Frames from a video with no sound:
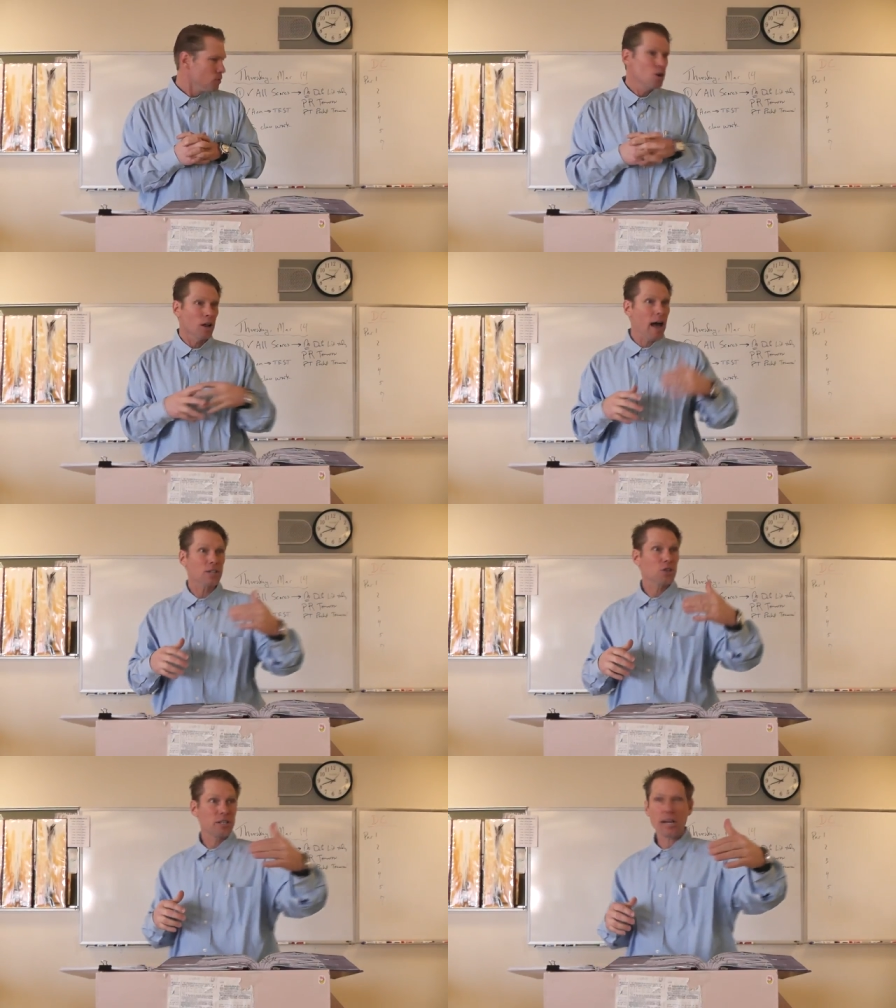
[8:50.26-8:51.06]
You'll
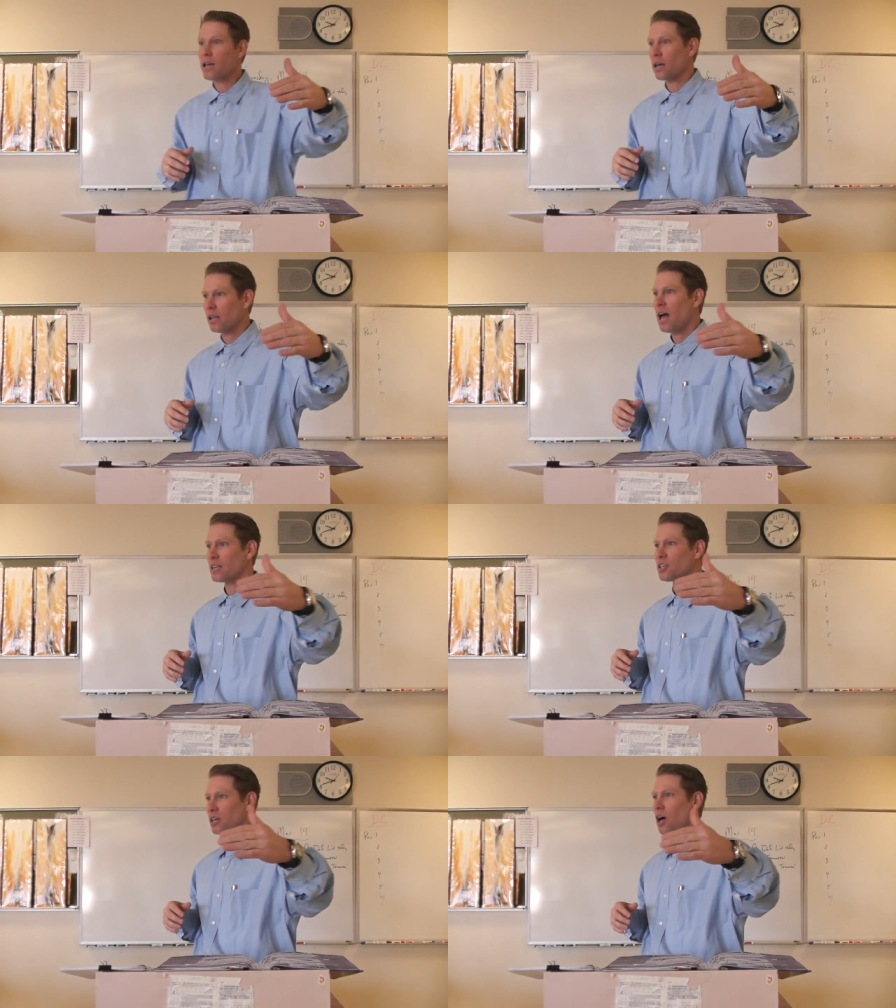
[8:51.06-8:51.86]
actually take a
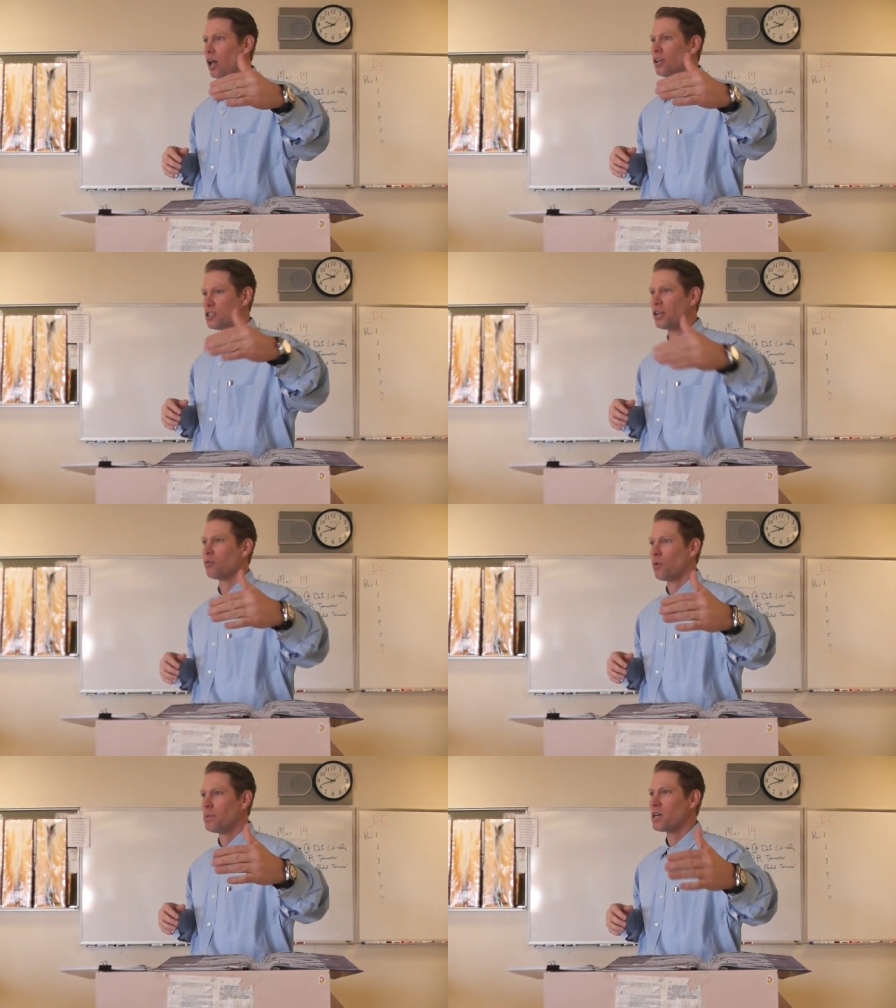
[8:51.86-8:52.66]
class in college, and
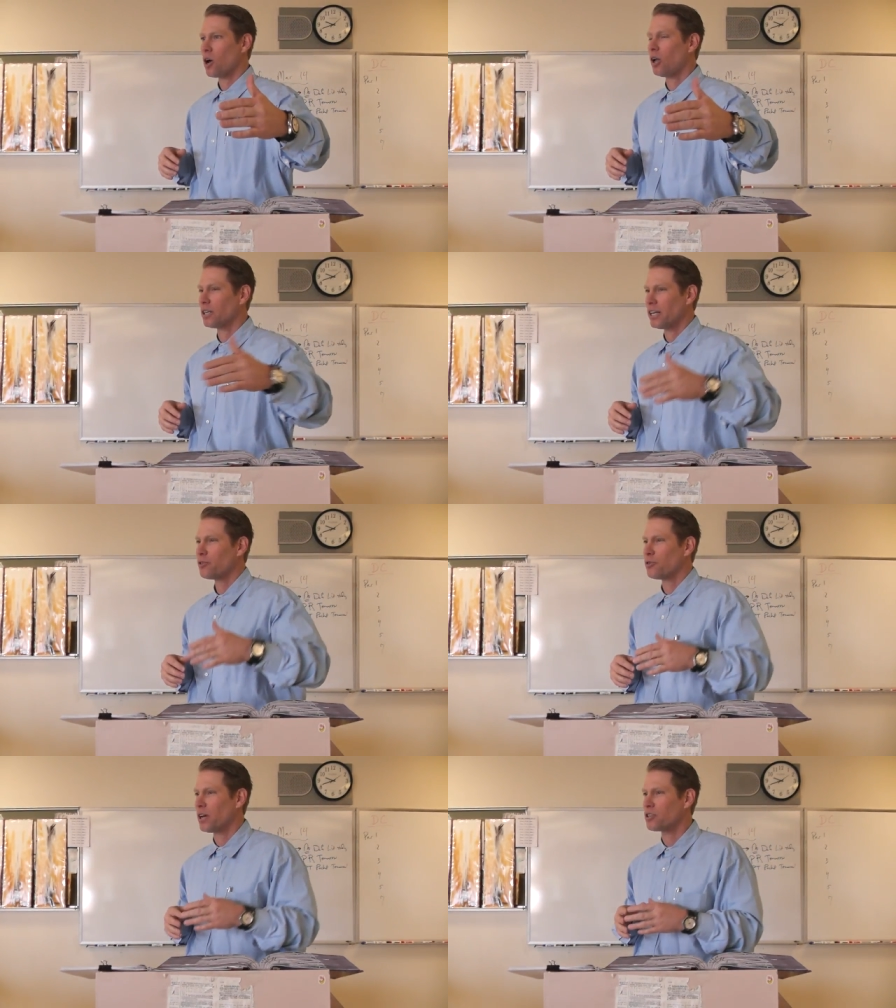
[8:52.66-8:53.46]
it will be called an
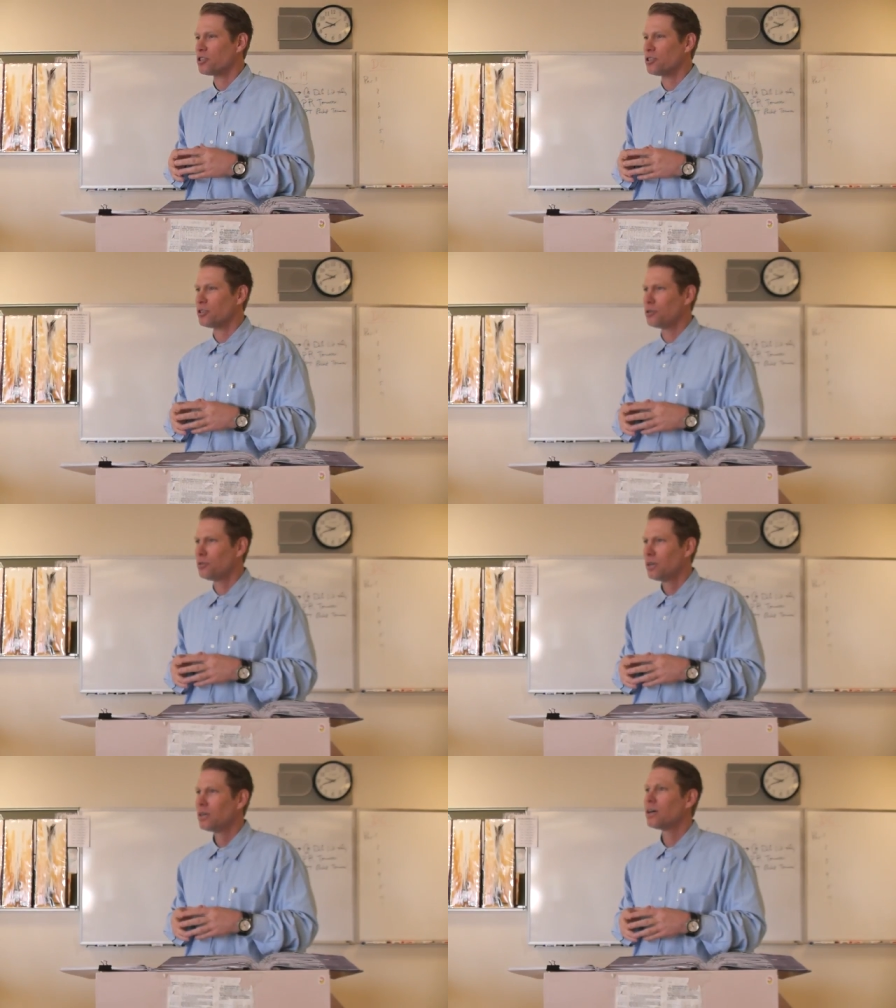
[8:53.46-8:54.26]
introduction
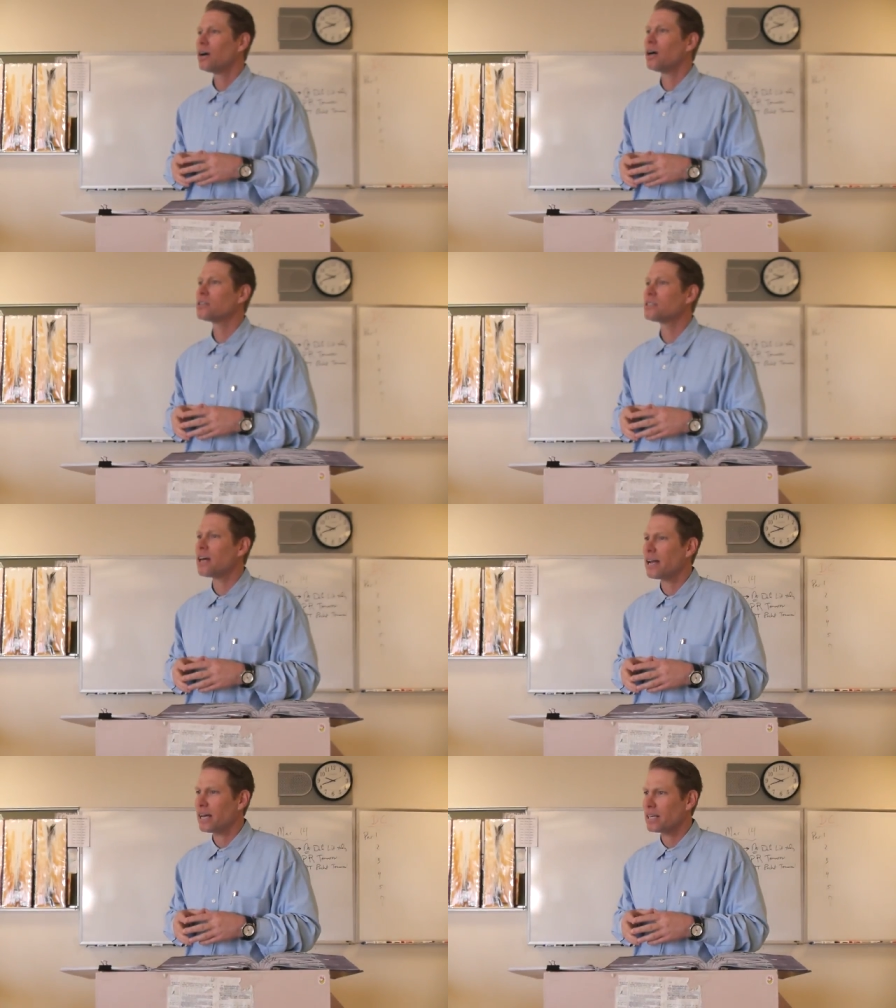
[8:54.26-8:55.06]
to
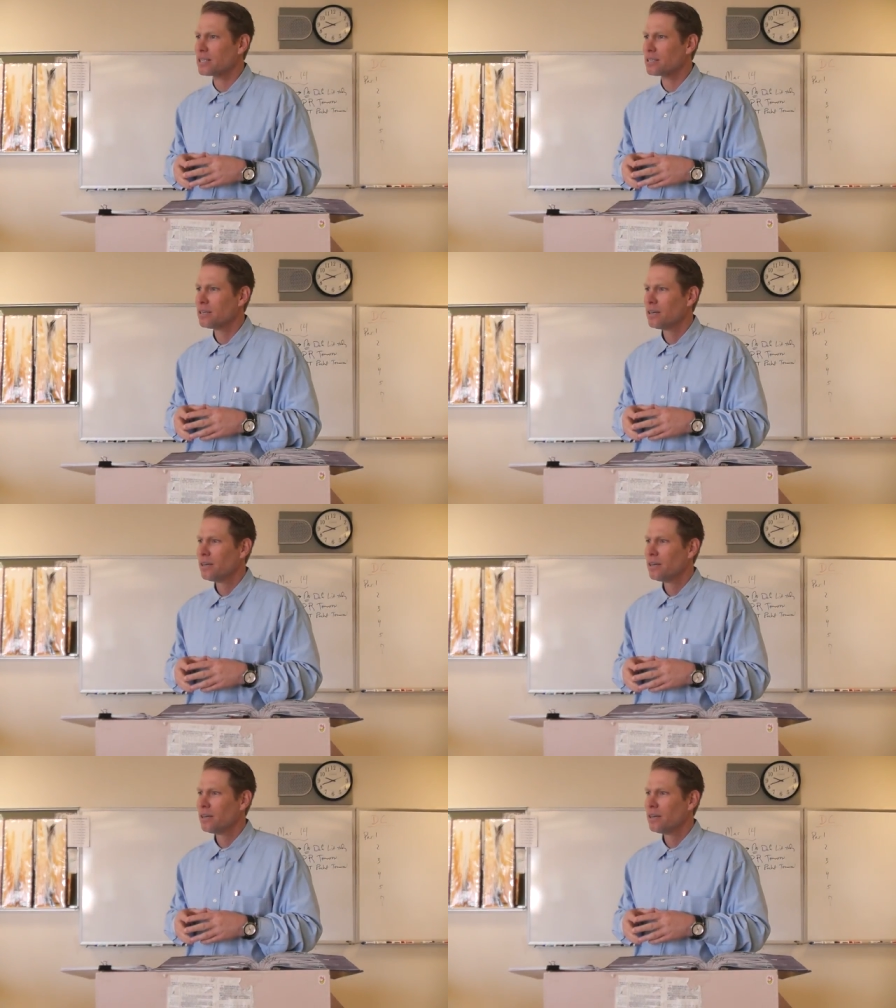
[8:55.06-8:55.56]
aesthetics,